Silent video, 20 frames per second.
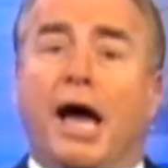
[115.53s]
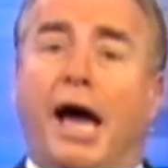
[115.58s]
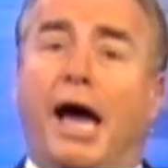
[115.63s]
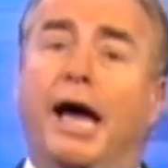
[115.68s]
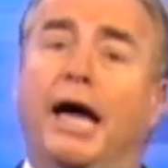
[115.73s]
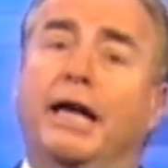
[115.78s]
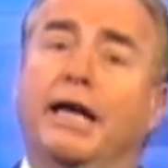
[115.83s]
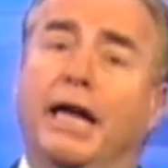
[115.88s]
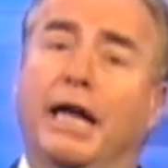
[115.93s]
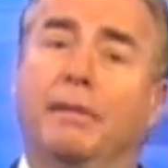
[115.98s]

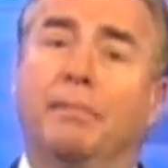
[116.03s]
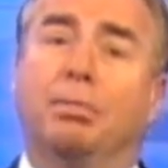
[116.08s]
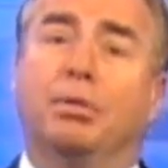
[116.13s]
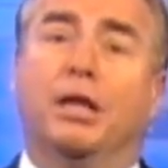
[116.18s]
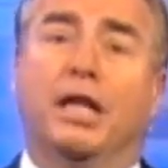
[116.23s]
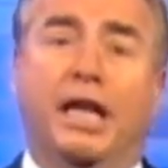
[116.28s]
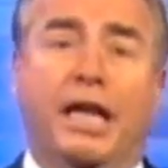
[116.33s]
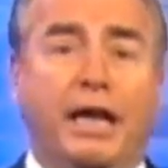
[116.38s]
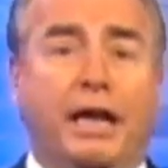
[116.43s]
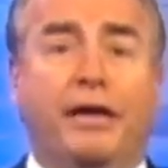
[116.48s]
And in
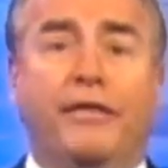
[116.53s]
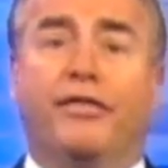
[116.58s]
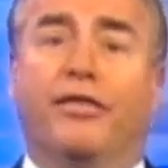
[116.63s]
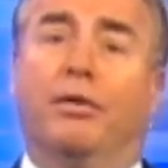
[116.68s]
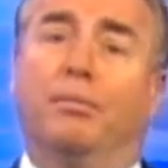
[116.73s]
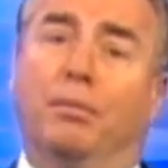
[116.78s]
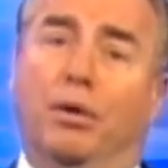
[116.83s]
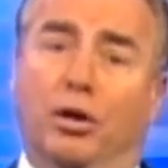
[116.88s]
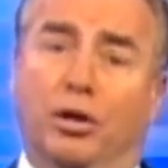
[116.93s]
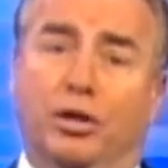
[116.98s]
pleading
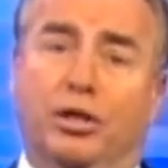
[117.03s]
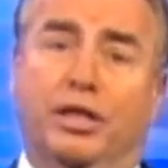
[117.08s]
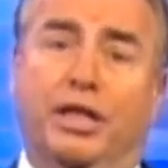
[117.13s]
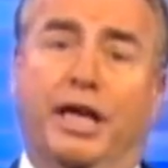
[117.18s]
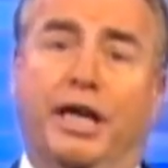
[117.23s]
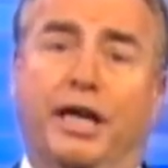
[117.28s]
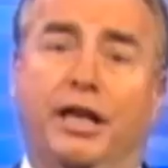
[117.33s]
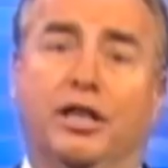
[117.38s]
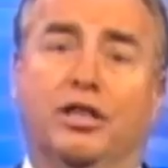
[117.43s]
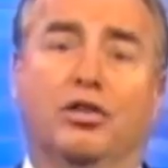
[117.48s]
for
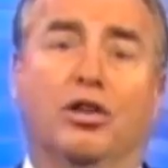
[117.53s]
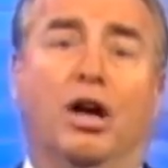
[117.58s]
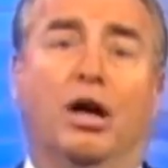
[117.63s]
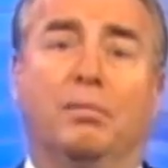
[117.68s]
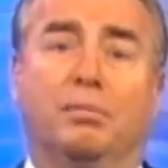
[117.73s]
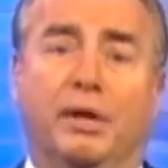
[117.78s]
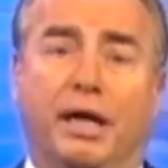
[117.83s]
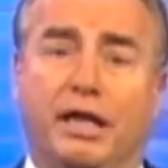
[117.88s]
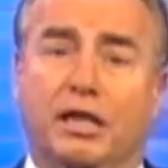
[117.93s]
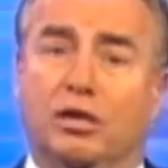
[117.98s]
mercy,
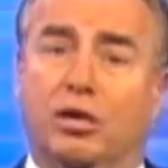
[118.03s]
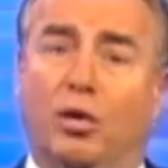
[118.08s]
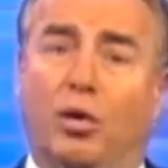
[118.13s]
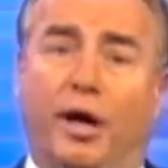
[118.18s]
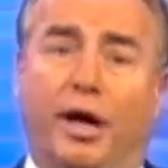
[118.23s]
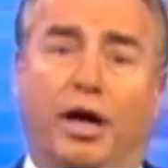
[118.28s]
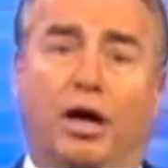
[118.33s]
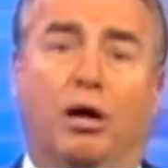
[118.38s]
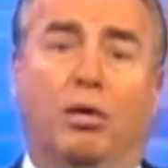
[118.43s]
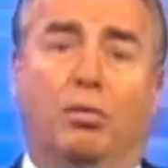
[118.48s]
Tremblay's
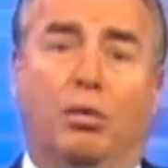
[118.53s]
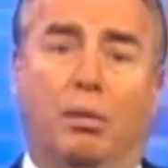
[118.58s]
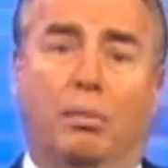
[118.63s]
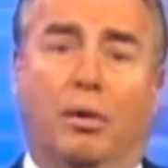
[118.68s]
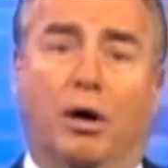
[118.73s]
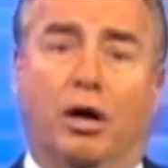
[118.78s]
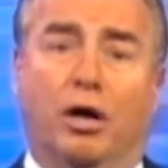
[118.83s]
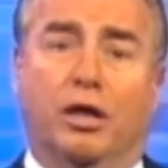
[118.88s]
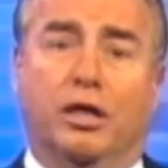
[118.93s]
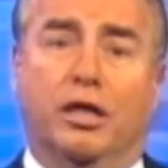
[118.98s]
lawyer
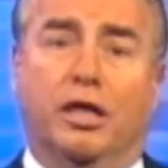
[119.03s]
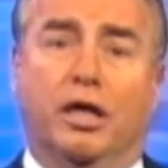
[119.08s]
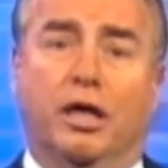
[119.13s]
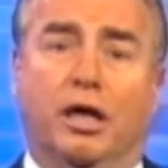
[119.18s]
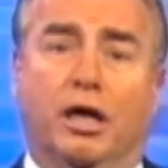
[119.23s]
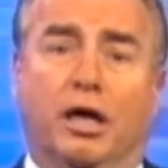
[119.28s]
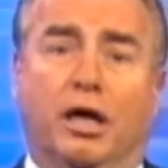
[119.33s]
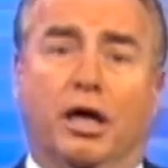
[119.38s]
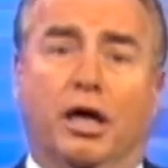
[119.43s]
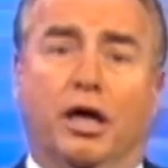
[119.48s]
remarked,
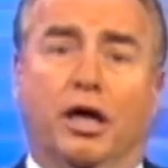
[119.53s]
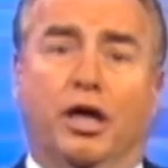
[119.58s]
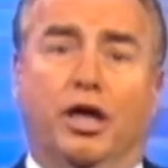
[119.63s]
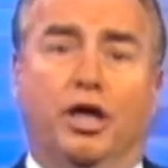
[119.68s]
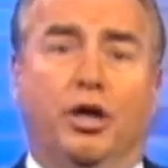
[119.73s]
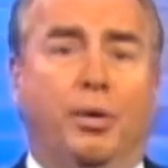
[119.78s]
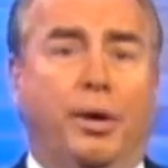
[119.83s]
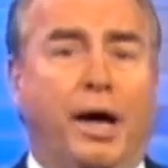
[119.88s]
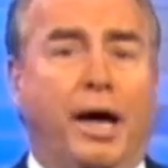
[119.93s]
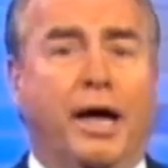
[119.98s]

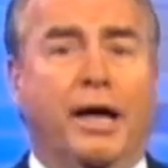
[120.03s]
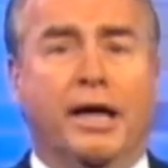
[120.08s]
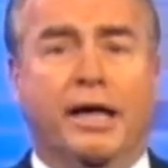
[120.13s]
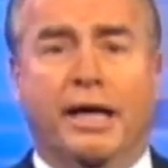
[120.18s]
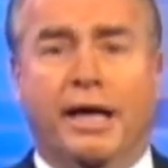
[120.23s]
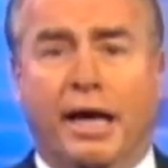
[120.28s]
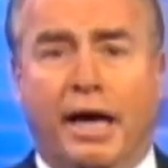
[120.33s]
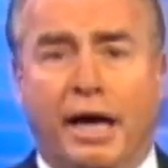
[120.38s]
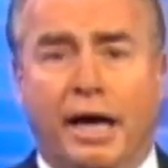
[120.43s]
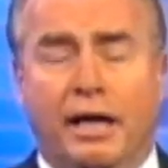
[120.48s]
"You had a
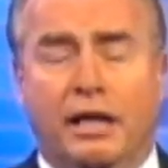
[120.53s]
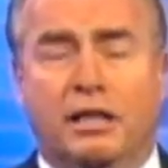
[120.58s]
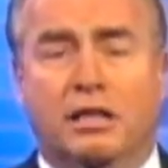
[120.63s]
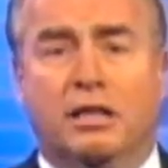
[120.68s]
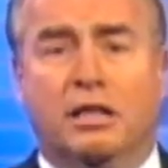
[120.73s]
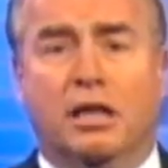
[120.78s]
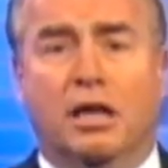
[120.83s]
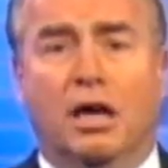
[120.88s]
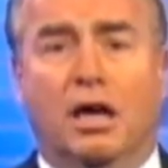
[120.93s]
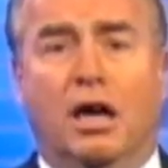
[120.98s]

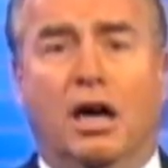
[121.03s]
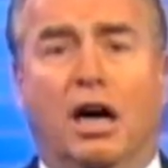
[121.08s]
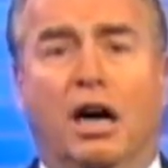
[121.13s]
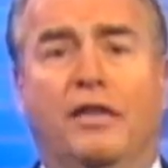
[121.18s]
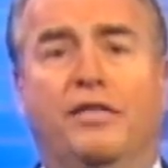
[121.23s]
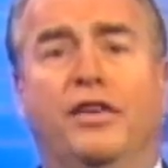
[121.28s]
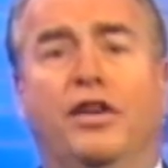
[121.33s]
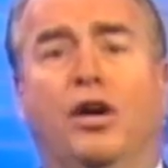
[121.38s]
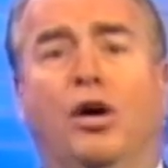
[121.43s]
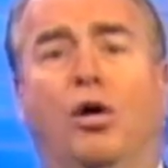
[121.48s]
case
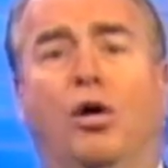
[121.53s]
of an